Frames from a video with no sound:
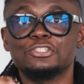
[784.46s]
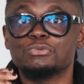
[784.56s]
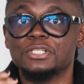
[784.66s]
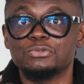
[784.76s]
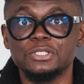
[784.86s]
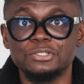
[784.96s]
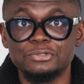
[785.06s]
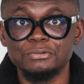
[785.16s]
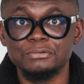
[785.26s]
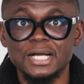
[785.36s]

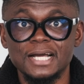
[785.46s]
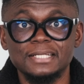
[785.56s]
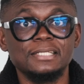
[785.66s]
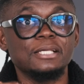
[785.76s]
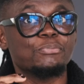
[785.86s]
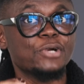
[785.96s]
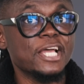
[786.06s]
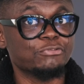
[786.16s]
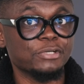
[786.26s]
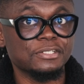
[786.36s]
2022 and in a
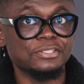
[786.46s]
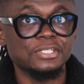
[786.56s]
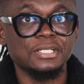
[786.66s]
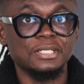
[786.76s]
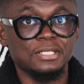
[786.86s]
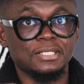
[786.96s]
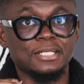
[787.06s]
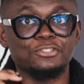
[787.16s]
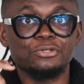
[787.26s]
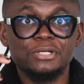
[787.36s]
price range
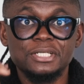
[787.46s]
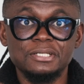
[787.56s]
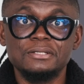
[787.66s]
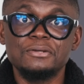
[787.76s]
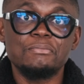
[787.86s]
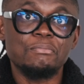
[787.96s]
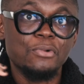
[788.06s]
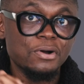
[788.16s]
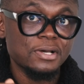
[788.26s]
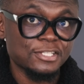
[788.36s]
that is already
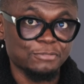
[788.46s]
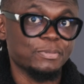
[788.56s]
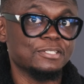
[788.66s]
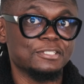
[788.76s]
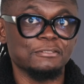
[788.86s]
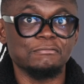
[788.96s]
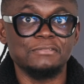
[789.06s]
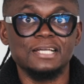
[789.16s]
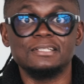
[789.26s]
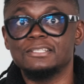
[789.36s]
more expensive
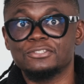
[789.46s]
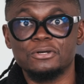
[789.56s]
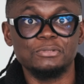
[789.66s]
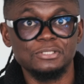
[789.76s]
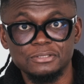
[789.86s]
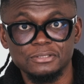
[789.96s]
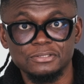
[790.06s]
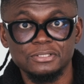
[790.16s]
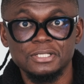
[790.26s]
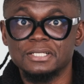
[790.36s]
than its
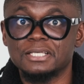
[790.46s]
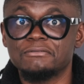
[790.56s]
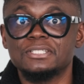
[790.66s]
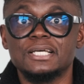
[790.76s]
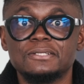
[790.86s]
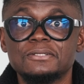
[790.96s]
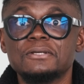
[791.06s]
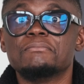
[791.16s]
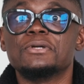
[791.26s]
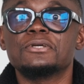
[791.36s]
competitors, given that
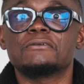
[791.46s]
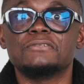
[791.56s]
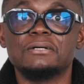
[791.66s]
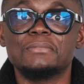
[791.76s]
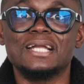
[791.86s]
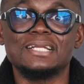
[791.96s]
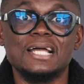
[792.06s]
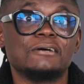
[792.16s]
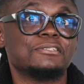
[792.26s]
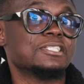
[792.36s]
many of them are
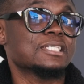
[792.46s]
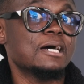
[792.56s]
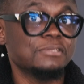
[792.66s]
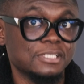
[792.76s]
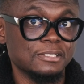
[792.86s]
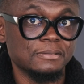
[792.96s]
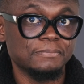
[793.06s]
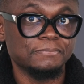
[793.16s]
now discounted.